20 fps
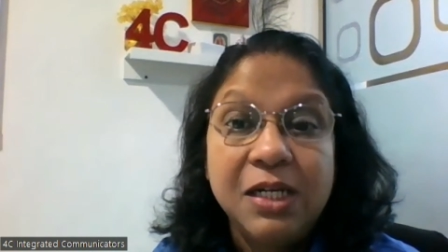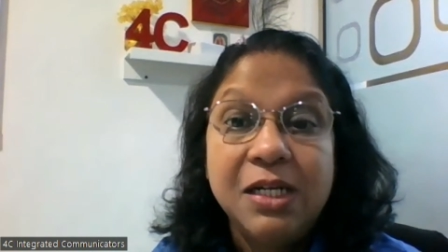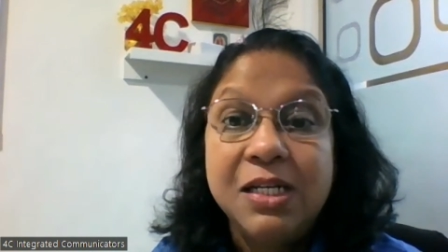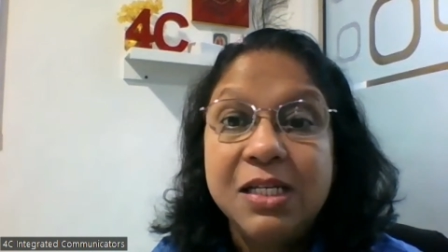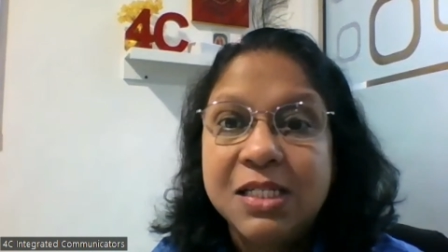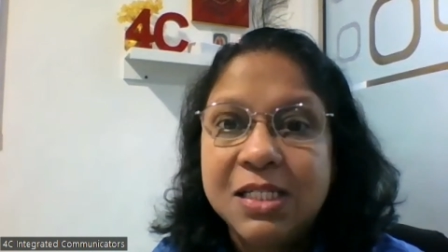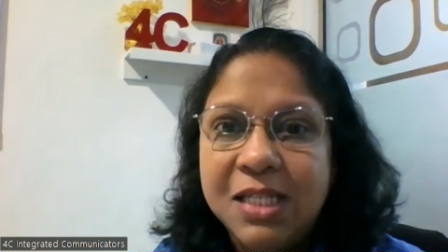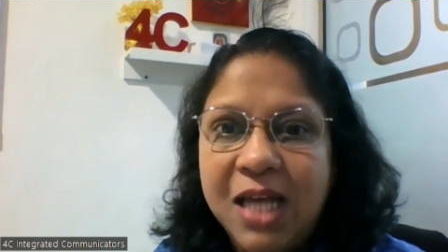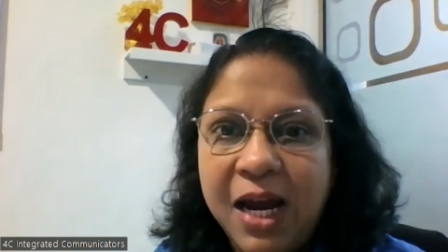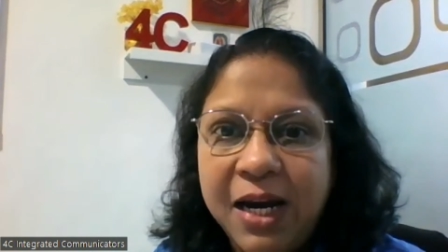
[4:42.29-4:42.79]

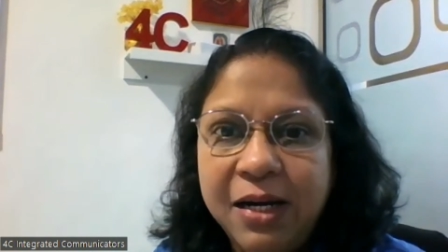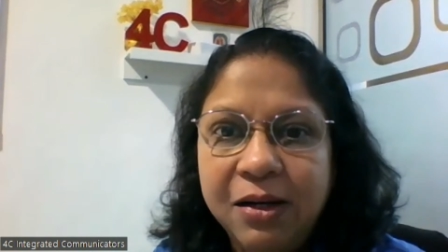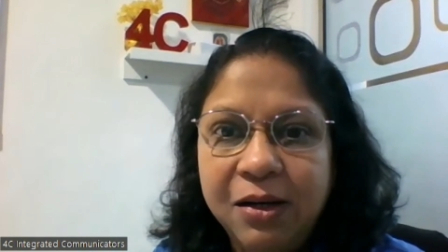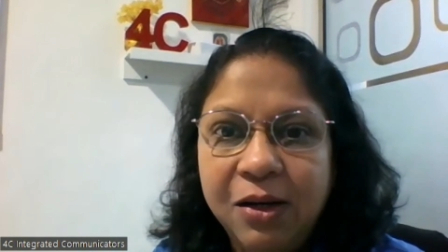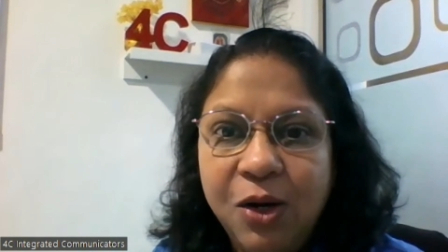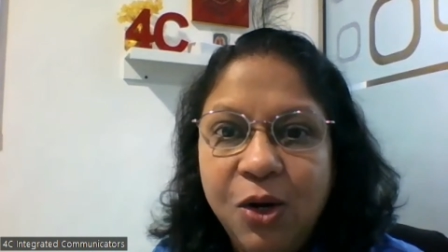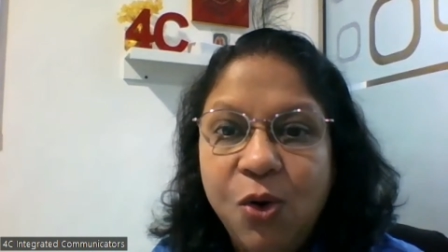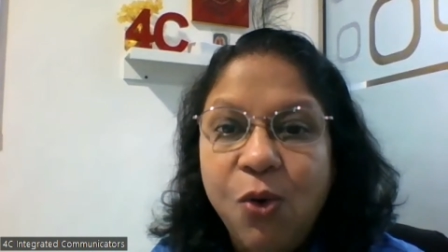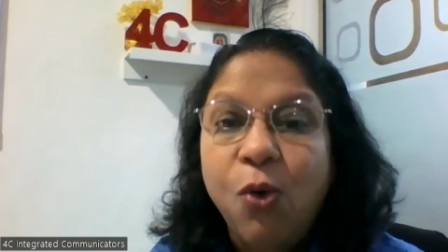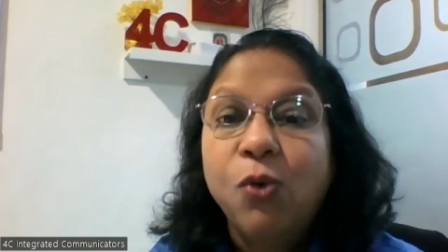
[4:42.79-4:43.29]
Decide
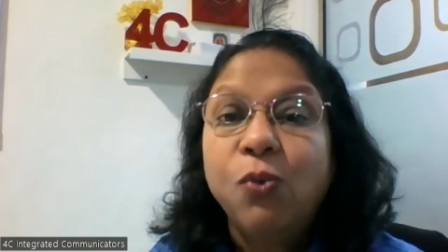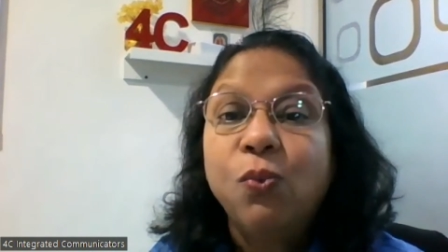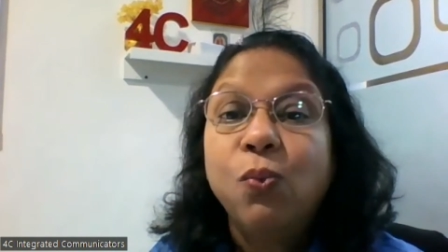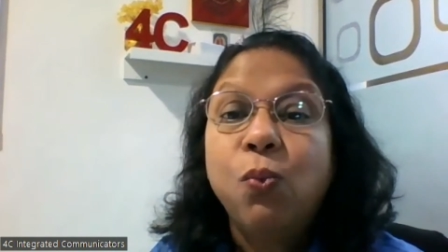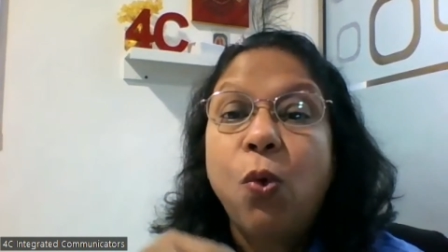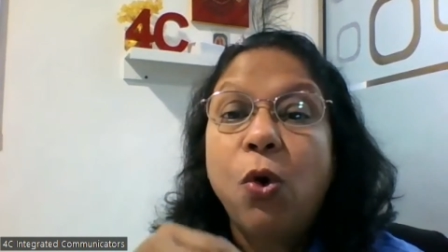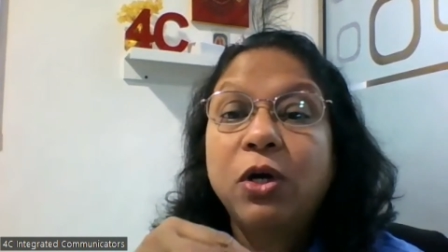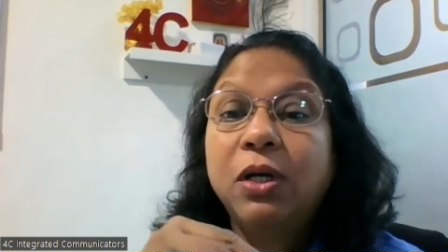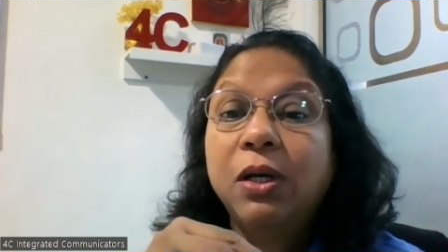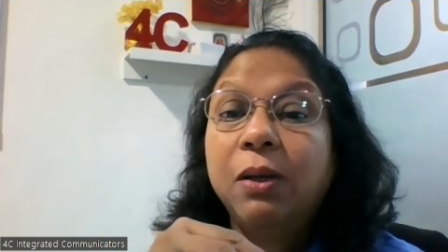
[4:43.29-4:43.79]

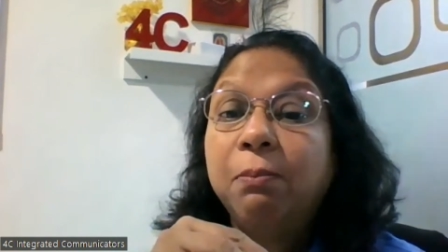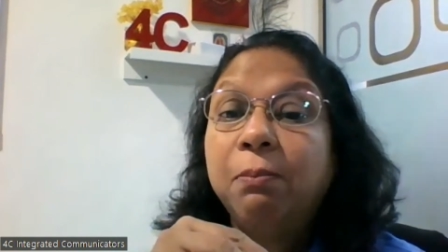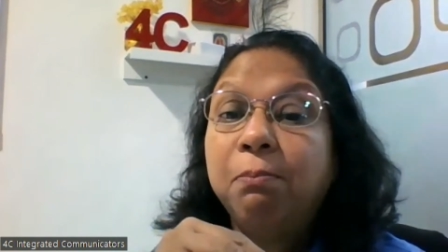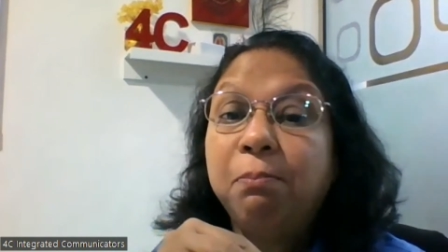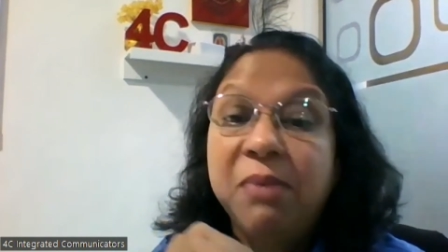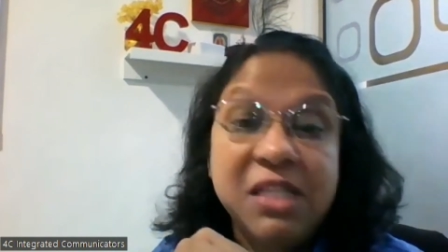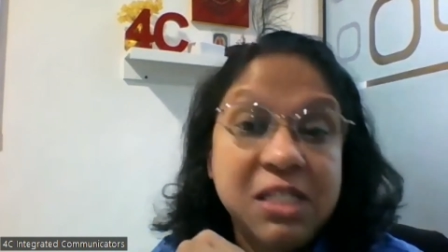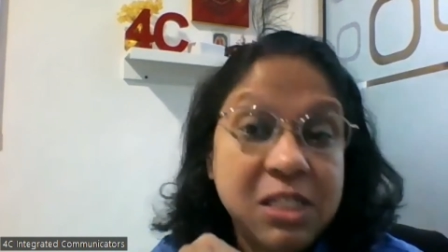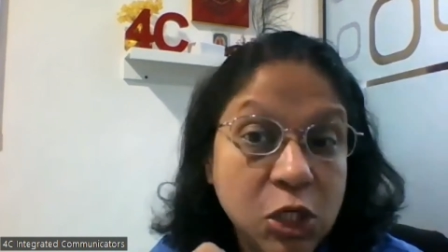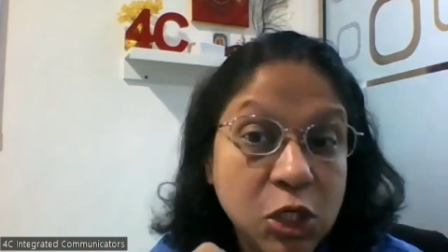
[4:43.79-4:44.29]
on what
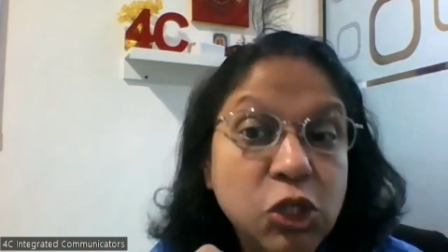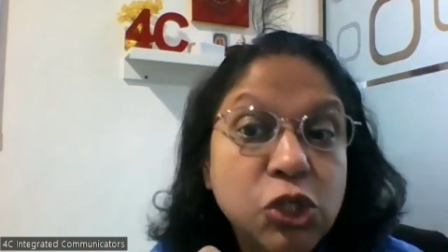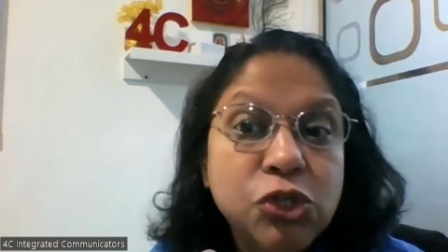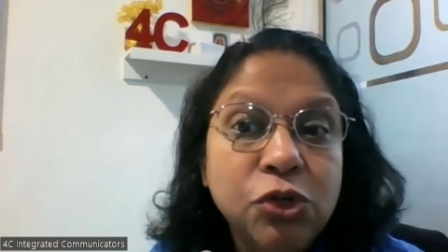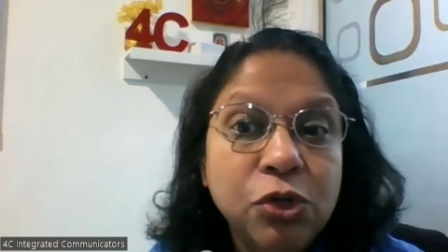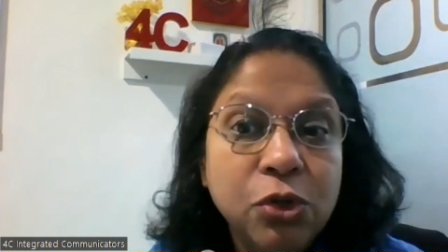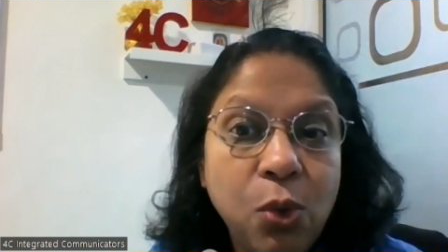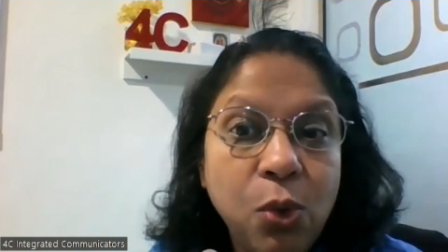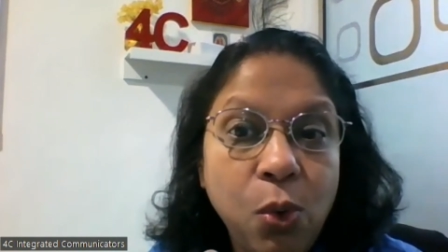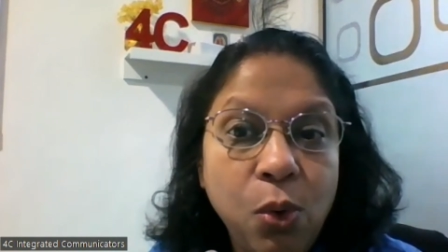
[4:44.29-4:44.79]
message
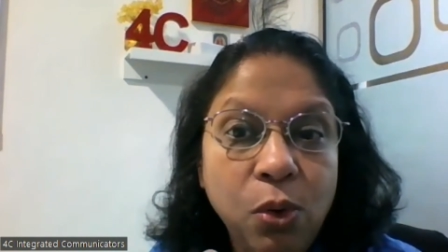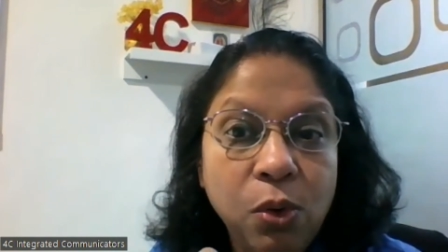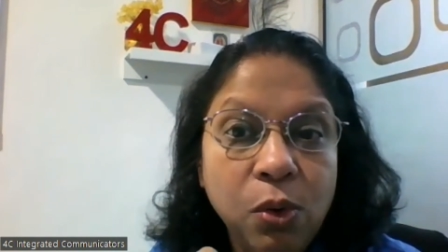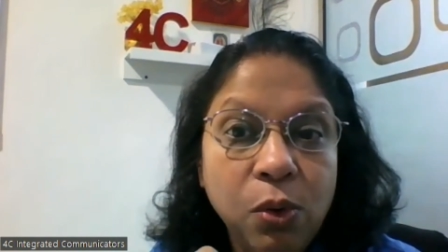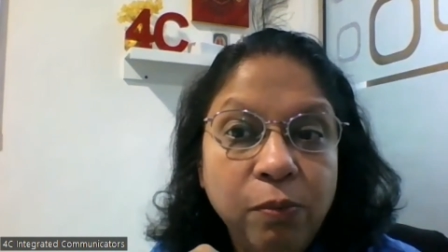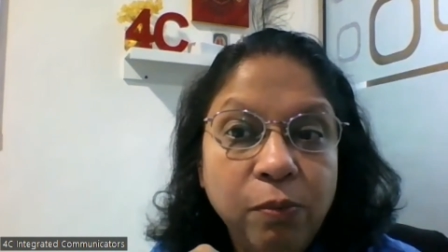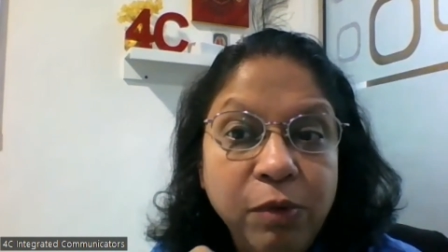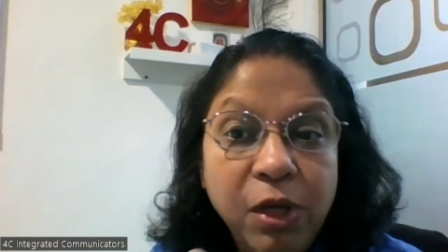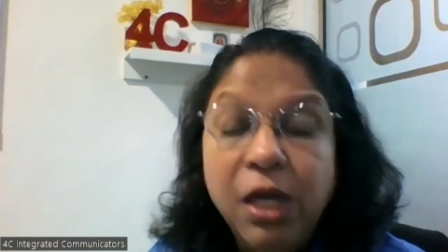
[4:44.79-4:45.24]
should go,